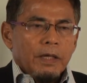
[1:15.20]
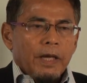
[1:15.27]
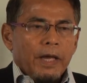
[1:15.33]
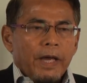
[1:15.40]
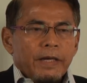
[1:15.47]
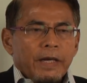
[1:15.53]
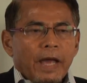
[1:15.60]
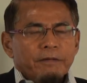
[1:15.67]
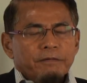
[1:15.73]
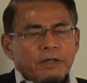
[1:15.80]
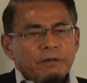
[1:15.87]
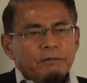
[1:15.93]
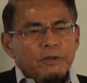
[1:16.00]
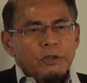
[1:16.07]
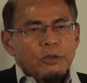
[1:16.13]
And I've
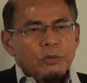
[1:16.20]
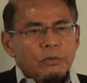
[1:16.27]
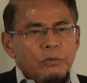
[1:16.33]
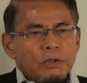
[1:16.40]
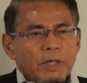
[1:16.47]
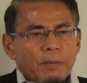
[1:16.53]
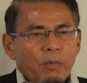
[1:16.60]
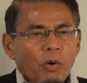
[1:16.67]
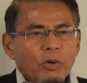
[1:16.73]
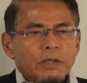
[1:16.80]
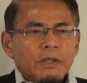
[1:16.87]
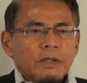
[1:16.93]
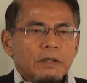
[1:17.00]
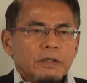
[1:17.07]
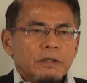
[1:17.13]
given you the
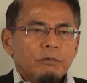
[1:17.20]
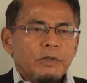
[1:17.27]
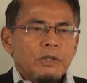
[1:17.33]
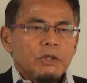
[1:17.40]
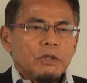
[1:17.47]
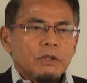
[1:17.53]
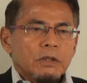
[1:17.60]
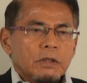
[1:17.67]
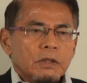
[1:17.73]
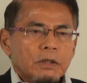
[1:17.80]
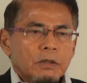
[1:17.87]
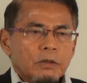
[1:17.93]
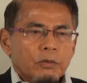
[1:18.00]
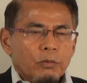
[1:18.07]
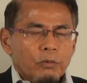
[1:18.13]
model in which
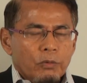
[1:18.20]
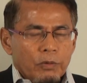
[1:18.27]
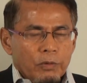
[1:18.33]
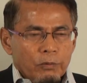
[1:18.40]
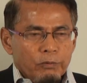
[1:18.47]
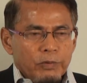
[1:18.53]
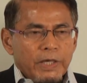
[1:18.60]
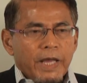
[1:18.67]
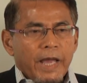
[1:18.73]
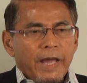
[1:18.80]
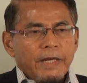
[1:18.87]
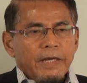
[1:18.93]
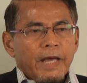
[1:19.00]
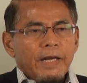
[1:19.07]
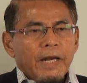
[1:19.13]
we
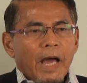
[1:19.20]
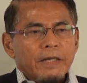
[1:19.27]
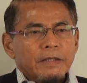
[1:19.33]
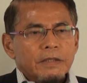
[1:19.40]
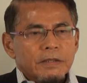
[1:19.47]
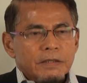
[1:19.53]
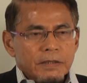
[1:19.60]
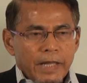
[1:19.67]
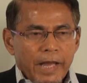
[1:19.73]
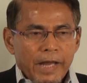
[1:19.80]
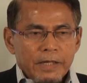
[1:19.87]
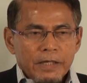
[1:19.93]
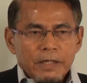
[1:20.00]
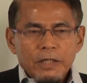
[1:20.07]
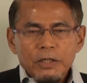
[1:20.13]
can then
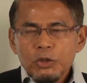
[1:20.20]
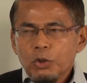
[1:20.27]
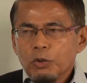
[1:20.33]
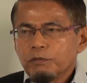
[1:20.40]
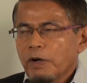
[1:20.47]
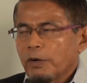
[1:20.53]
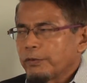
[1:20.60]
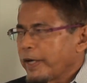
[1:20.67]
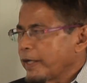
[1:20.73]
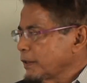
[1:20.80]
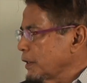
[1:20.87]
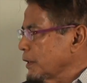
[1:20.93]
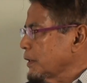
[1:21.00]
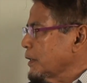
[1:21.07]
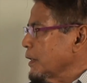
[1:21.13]
understand the nature of our
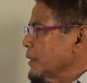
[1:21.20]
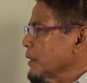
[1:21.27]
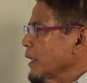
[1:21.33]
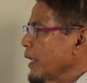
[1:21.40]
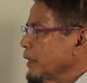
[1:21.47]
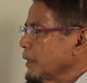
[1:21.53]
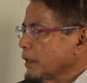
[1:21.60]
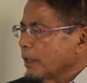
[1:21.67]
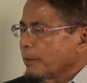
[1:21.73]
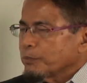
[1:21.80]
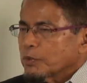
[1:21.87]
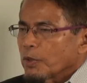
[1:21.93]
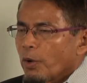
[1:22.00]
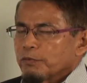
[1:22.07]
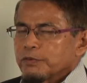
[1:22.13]
existence in
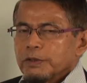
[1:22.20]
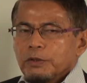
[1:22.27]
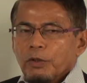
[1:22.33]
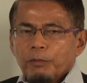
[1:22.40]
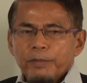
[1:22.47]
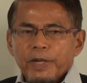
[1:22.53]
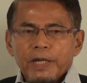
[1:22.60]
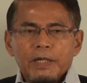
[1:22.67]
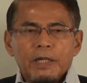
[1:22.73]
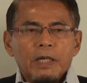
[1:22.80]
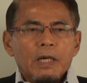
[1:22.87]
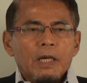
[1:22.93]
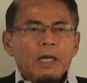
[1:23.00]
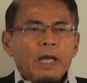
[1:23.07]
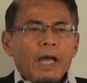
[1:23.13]
terms of the domain.
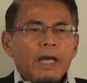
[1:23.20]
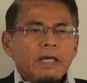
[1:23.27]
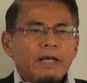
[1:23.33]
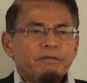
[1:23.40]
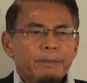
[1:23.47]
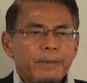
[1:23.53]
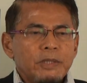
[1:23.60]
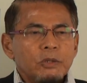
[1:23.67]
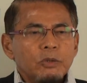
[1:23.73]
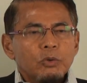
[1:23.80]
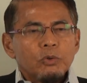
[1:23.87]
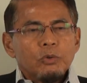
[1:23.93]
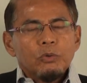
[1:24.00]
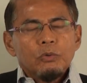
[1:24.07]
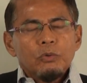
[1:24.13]
And I've mentioned
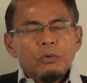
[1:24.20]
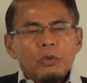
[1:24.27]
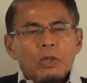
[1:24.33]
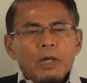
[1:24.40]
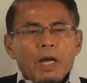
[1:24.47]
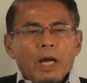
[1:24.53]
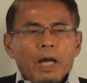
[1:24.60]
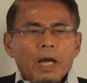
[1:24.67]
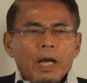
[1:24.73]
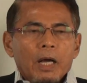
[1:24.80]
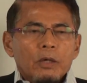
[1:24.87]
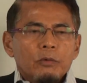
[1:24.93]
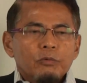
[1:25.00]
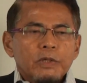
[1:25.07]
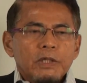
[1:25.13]
to you,
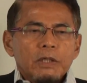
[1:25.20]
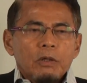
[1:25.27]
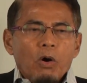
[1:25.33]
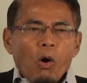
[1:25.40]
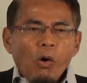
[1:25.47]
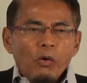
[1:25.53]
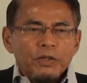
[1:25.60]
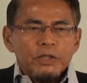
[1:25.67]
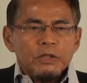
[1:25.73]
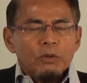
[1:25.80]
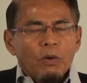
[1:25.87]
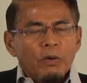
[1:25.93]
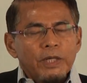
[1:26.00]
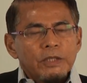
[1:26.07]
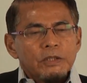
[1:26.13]
all this
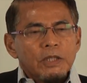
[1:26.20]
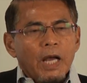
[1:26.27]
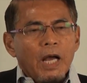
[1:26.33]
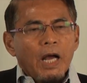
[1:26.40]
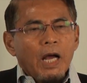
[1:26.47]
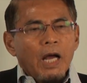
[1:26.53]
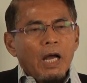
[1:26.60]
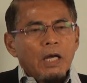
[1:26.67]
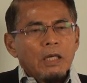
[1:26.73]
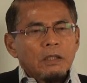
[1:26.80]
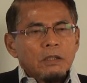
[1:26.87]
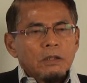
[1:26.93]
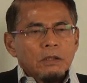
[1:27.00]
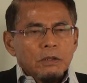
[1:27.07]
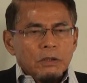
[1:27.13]
knowledge are
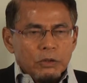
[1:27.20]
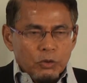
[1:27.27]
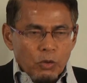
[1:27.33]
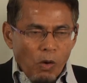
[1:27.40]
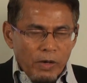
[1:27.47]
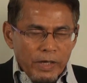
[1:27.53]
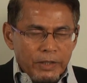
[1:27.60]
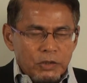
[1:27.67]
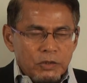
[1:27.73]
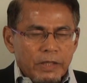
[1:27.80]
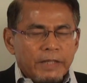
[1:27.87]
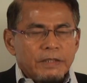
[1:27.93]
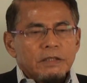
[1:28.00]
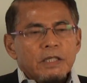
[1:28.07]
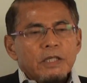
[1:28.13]
knowledge
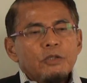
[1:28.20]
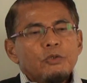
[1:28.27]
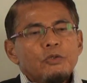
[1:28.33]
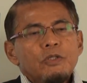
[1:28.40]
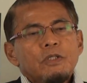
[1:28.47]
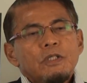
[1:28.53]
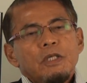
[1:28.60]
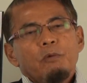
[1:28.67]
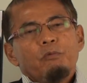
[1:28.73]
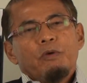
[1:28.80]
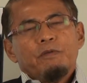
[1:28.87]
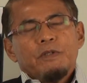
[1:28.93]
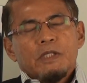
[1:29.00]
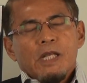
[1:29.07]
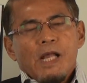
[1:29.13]
that is intrinsic
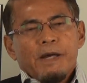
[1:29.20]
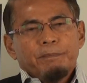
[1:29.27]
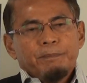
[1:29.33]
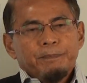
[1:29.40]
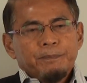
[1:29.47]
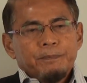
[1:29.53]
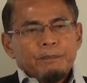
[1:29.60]
with Islam,